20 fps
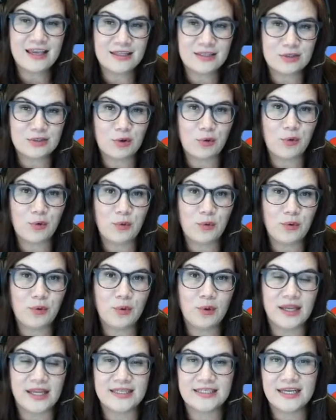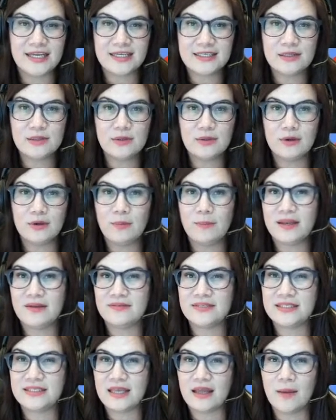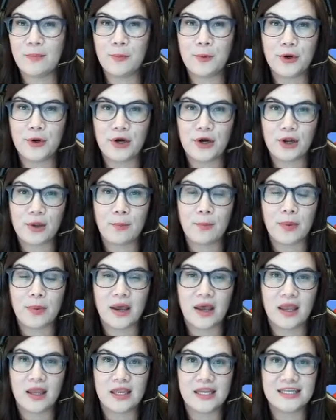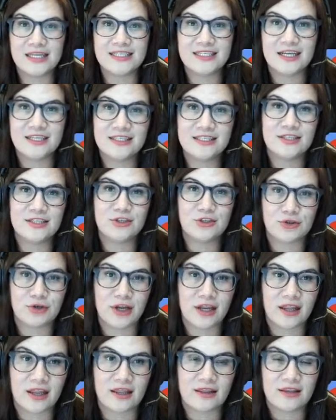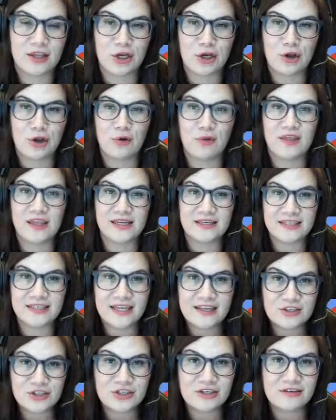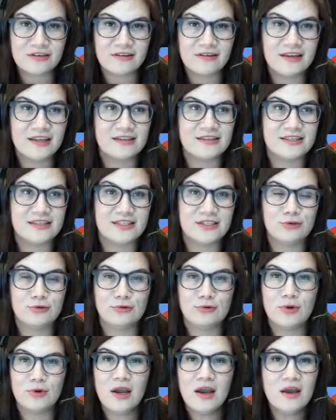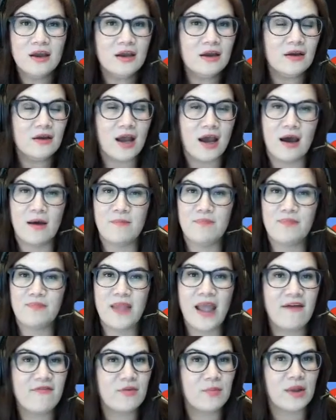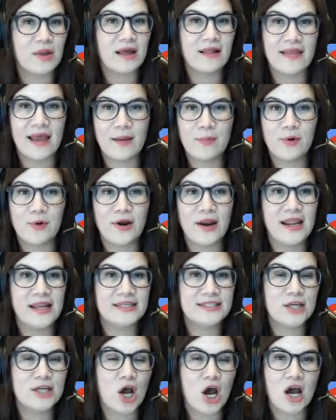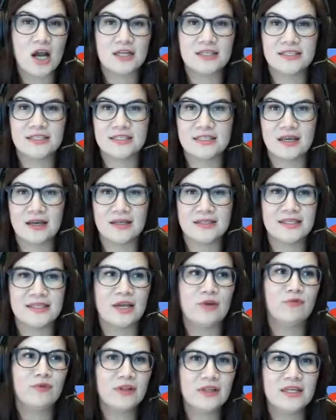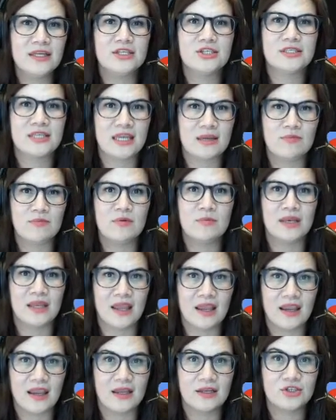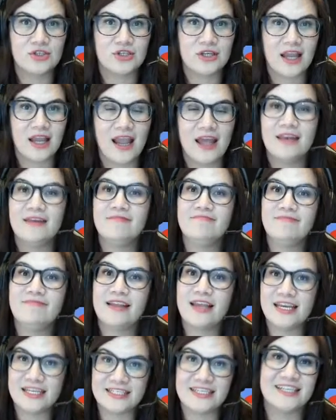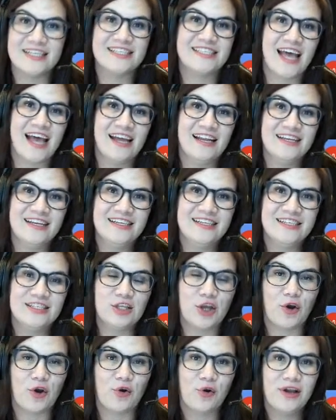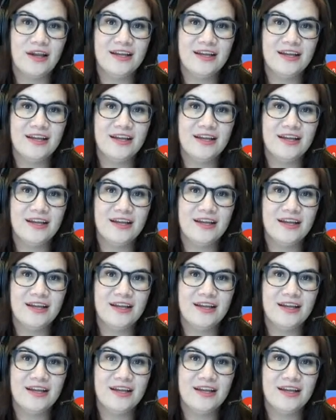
it's cool. It takes a little bit of setup work, but it does the trick. You know, the intention is to um, have them collaborate, talk, discuss, and really just keep them engaged. And it does that. So